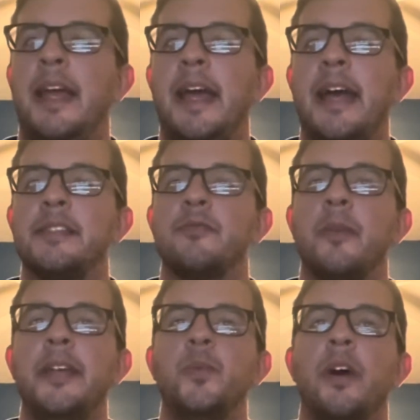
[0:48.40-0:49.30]
As
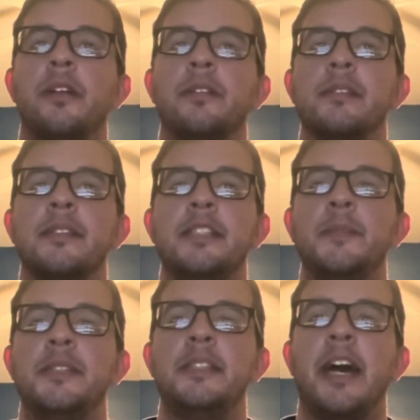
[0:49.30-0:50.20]
rainwater
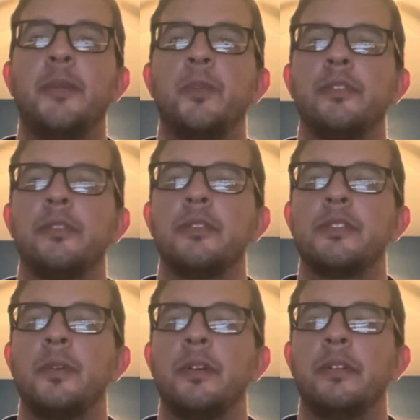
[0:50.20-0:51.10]
seeps downward through the
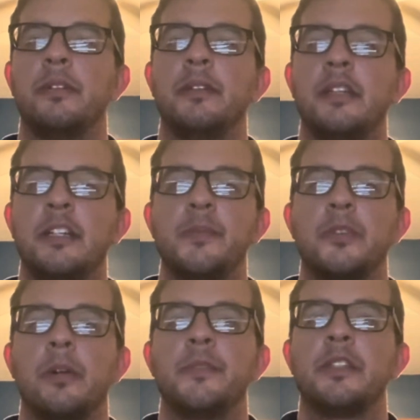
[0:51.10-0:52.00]
soil, it
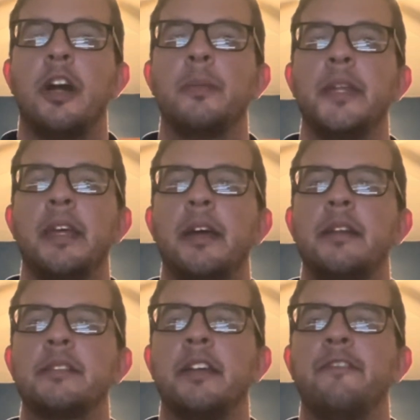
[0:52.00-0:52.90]
absorbs carbon
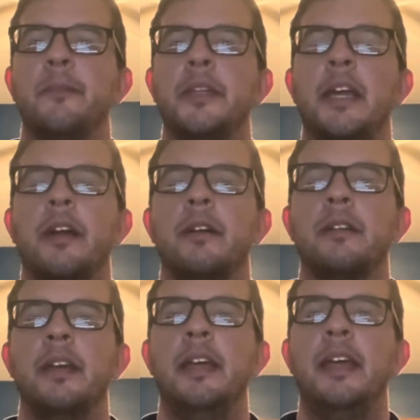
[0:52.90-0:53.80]
dioxide from the air
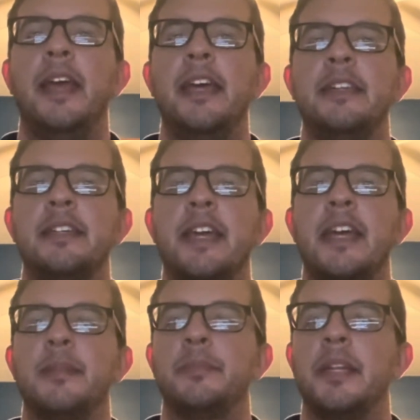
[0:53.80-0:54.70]
and
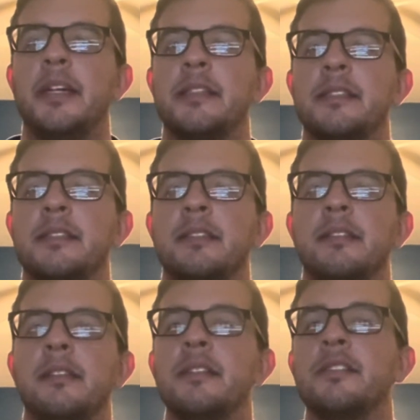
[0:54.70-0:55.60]
decaying plants.
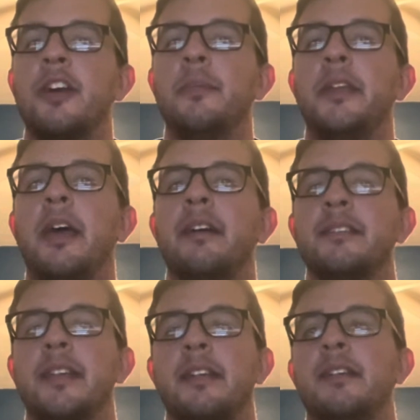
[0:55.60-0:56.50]
This carbon
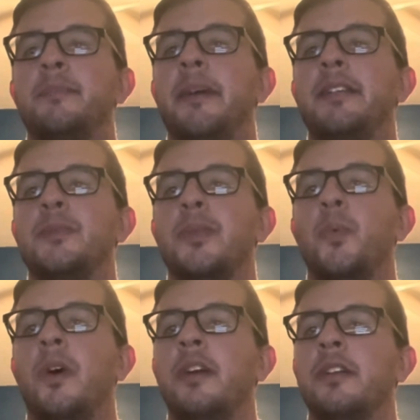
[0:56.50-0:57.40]
dioxide combines with
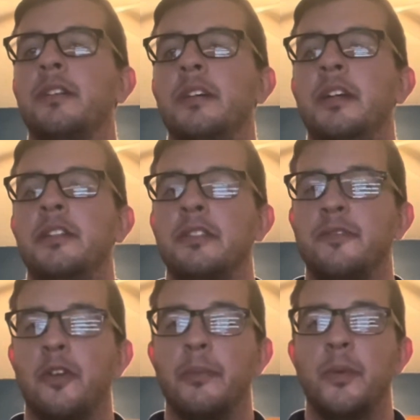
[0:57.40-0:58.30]
water to
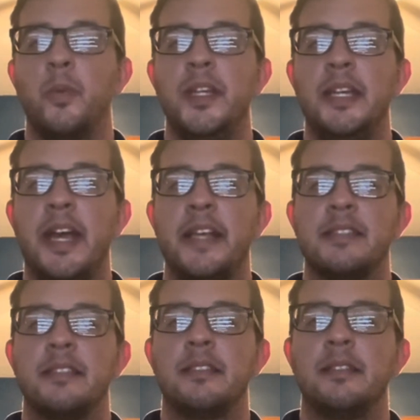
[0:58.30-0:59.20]
form a weak
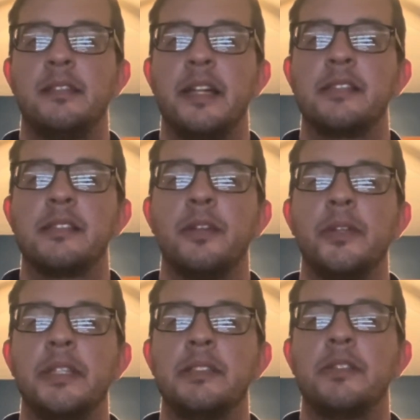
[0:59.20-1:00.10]
acid that
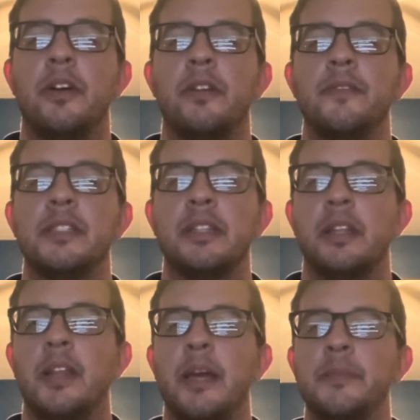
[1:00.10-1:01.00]
slowly dissolves the
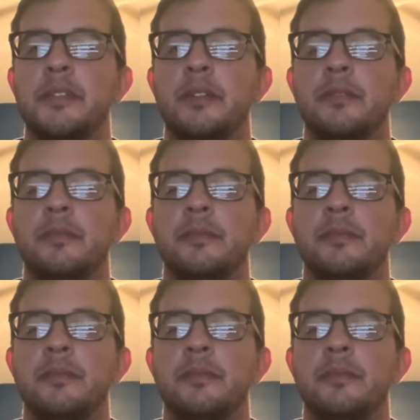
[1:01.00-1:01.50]
limestone.